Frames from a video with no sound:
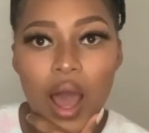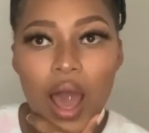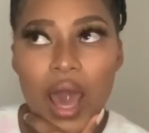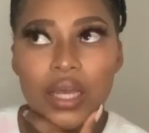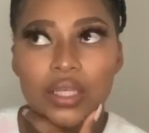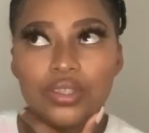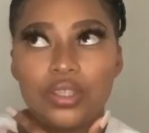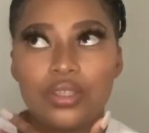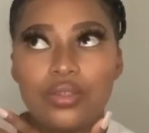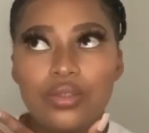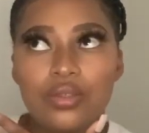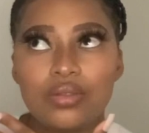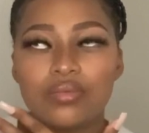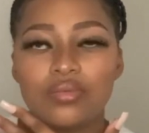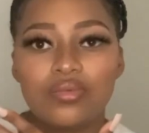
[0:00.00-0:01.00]
I
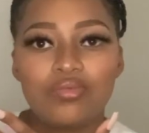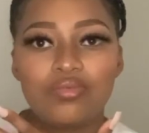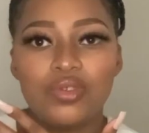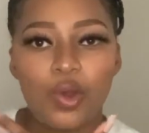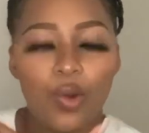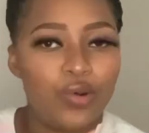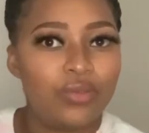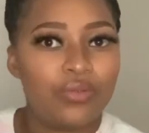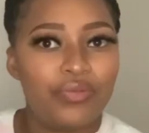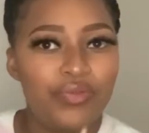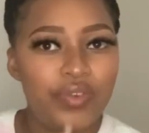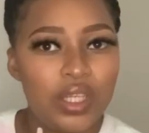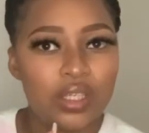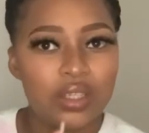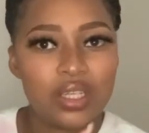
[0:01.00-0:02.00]
just don't
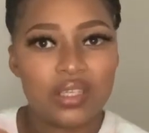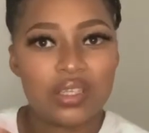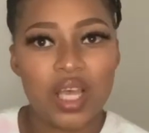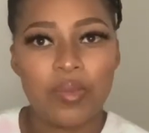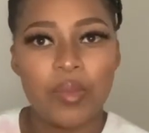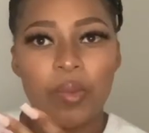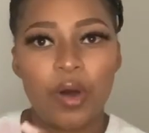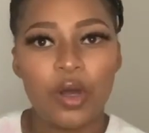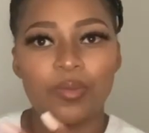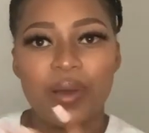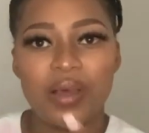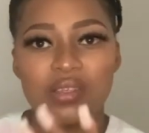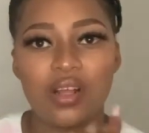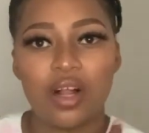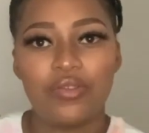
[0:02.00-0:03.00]
feel the same about
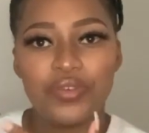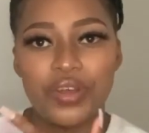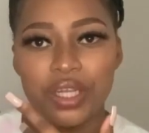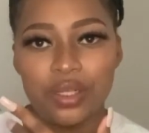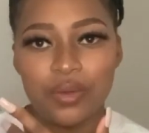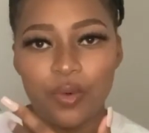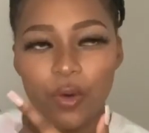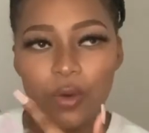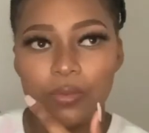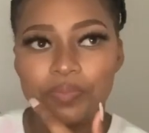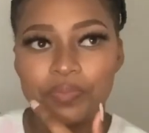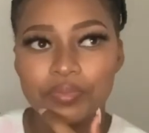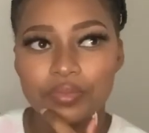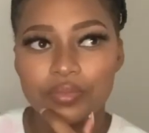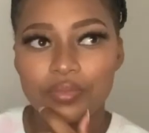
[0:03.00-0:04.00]
myself anymore.
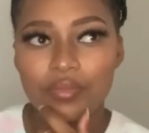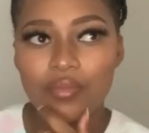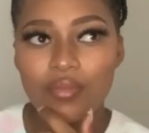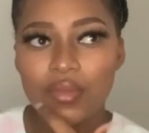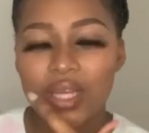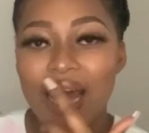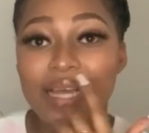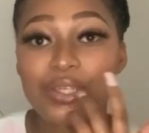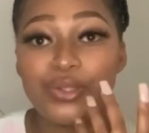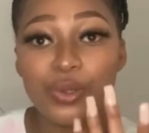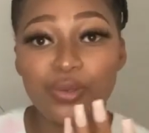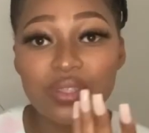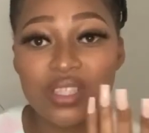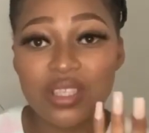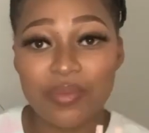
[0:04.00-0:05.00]
I
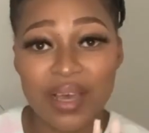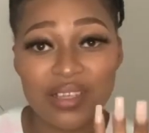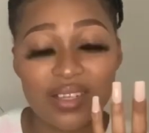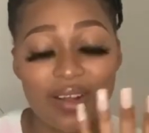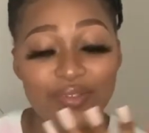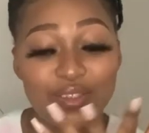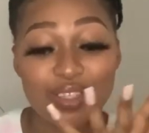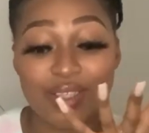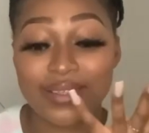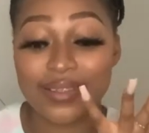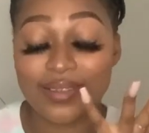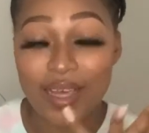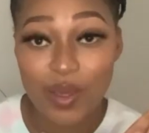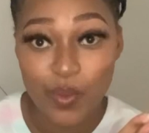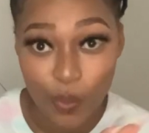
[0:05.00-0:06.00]
don't see myself the
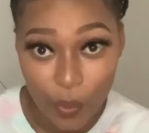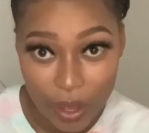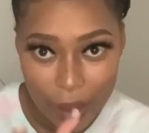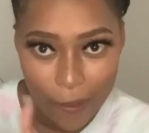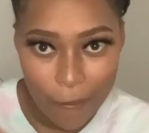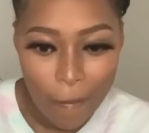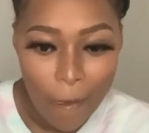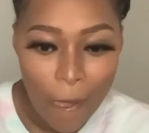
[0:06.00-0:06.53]
same way.